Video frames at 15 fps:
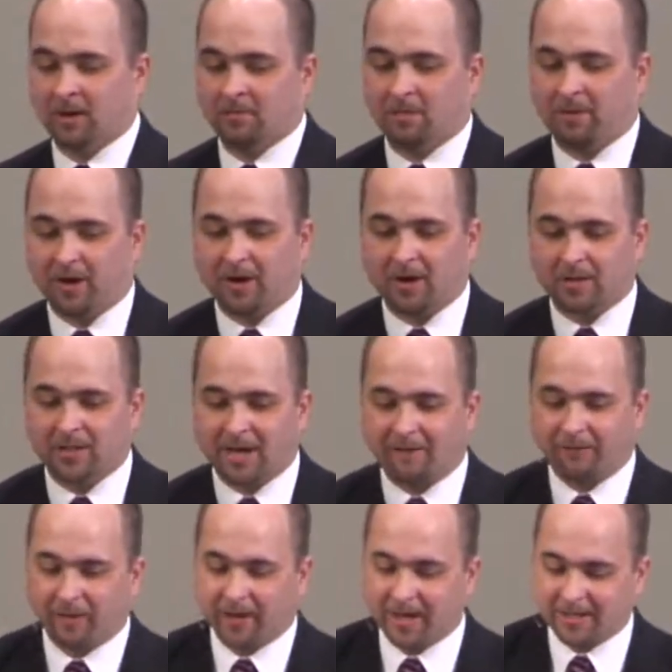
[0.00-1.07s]
But there is
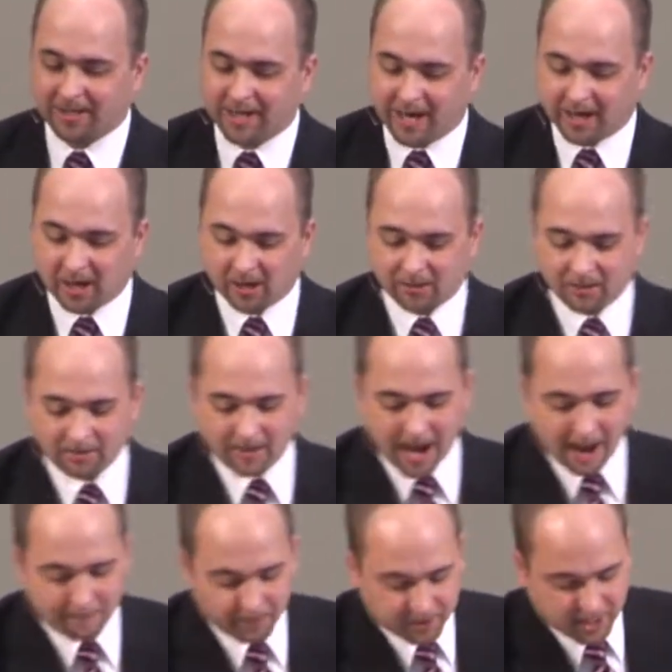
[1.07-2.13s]
definitely a second
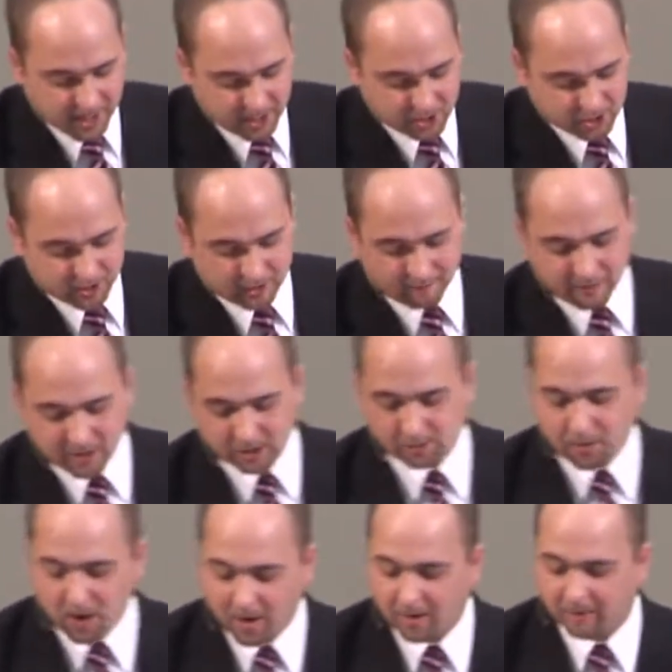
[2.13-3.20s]
application of this
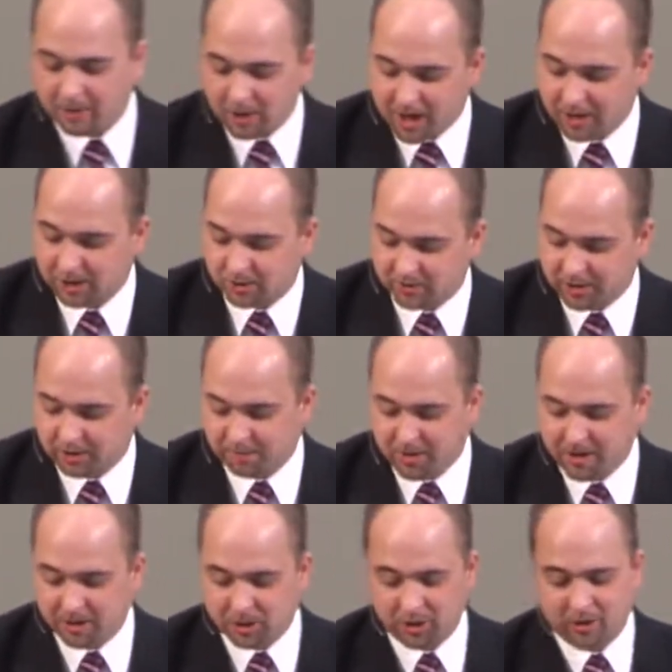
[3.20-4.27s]
part of Joshua's
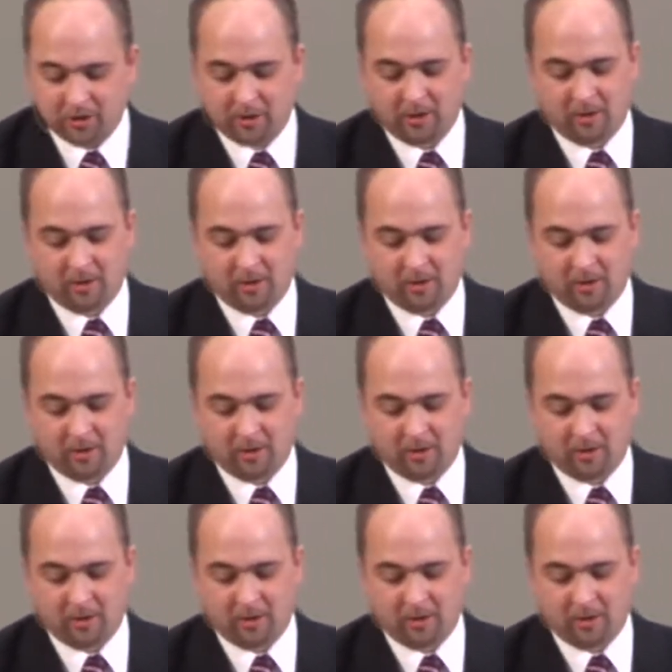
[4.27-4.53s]
speech,